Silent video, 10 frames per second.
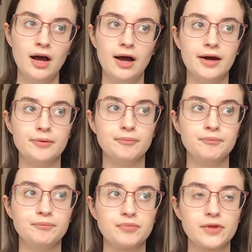
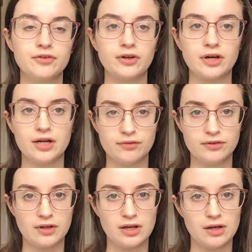so kind of
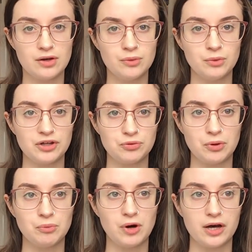see which
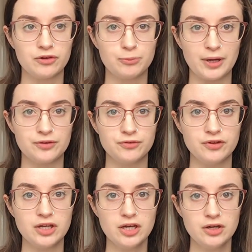one works best
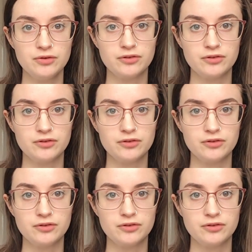for you.